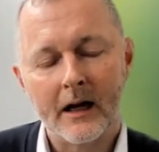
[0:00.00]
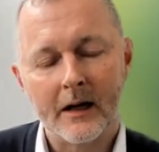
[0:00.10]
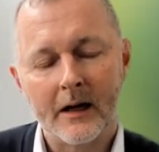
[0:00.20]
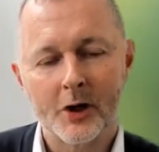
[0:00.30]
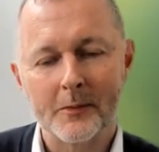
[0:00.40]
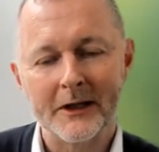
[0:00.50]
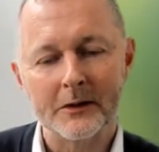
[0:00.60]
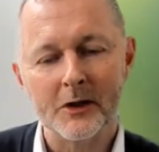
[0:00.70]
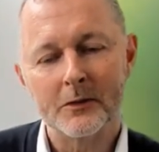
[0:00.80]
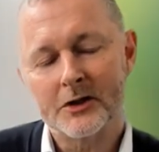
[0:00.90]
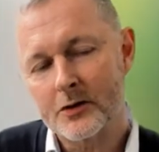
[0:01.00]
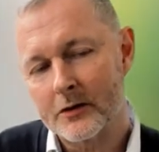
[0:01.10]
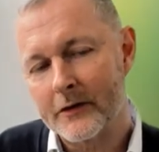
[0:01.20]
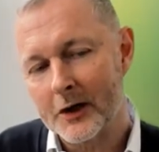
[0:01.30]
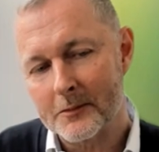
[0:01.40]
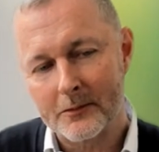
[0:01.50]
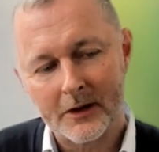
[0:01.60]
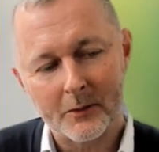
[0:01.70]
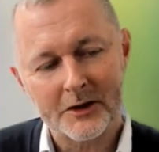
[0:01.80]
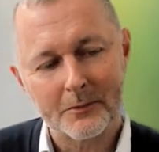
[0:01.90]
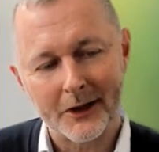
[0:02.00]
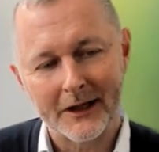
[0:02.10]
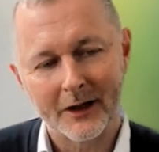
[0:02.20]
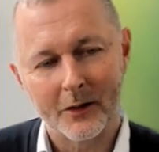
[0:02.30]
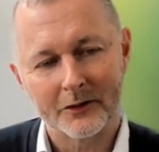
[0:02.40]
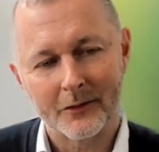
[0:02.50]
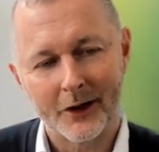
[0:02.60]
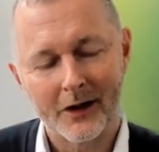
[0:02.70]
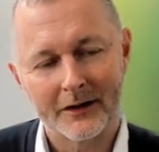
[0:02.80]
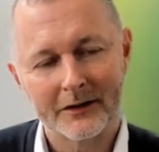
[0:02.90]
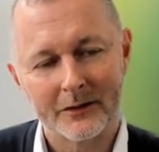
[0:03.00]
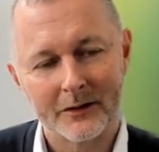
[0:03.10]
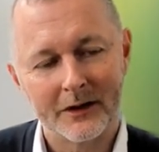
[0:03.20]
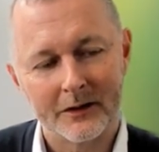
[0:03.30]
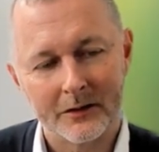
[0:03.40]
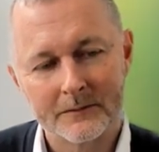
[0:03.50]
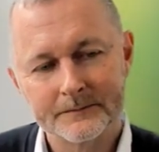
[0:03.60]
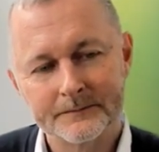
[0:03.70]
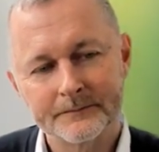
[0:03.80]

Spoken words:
I'm sorry, Benjamin, but you are very much breaking out. It's very hard to hear you.